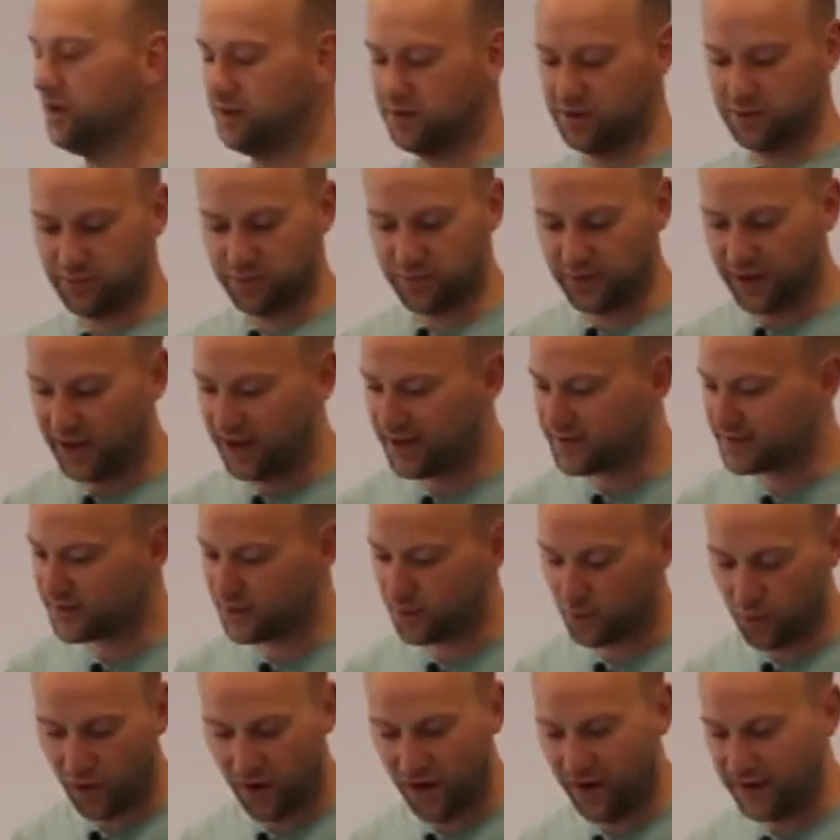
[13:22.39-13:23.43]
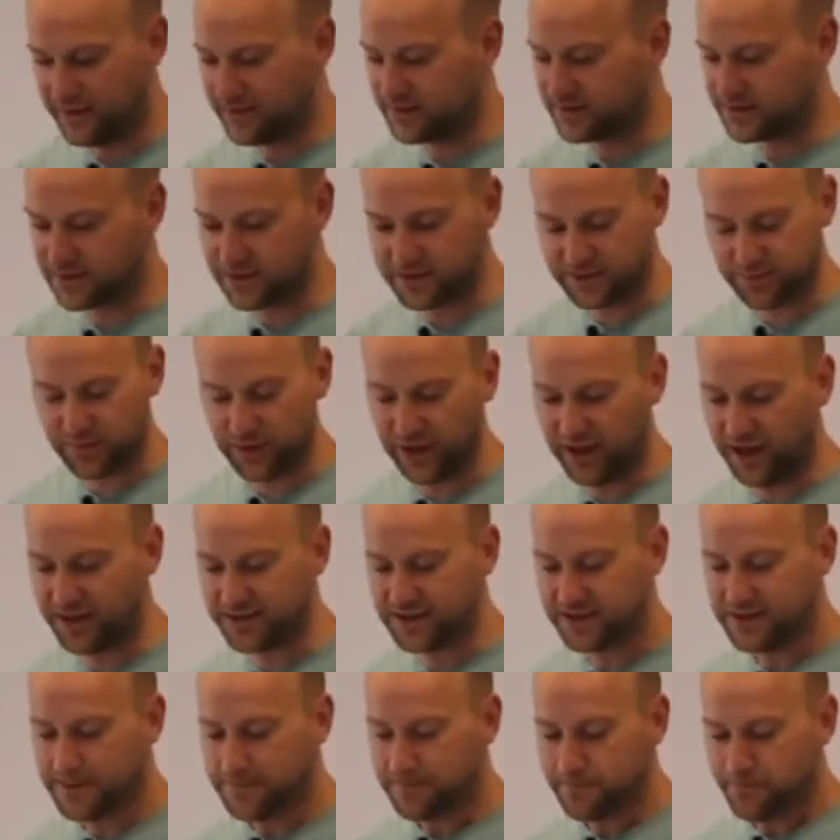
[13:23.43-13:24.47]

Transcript: the blood, the wine is his blood,